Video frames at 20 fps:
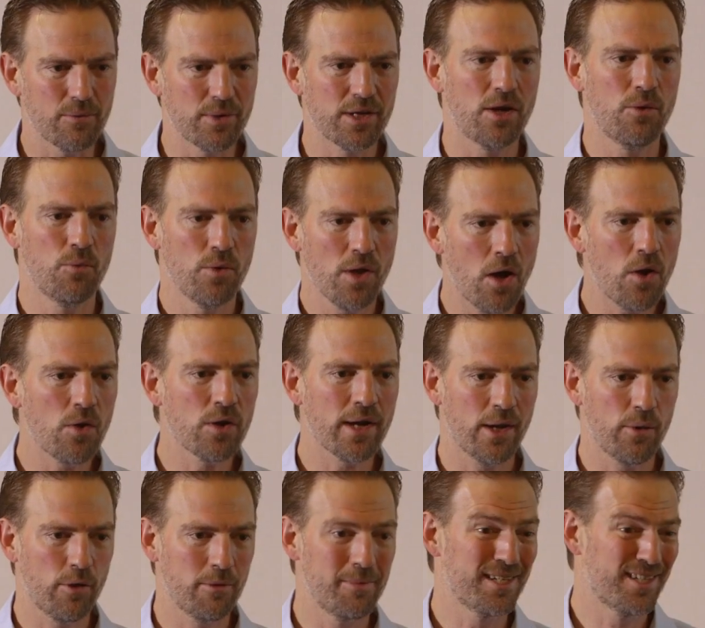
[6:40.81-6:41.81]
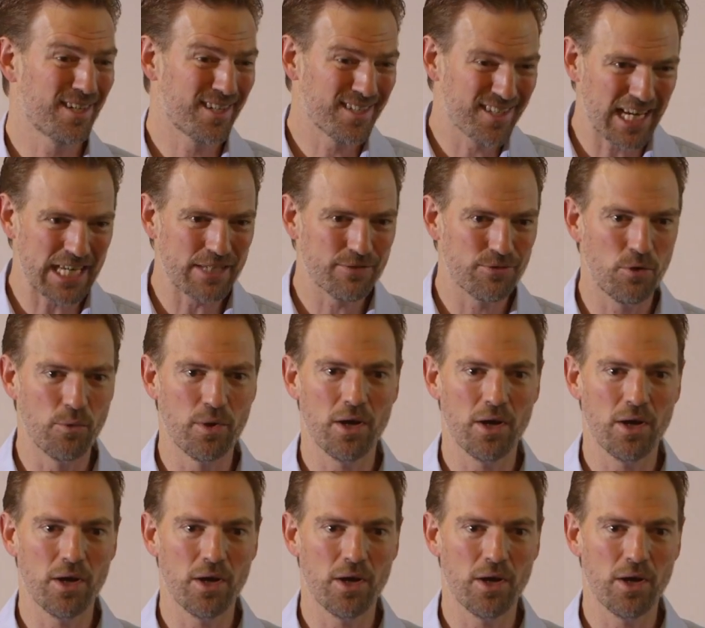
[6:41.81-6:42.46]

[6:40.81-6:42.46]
We all kind of want to be successful.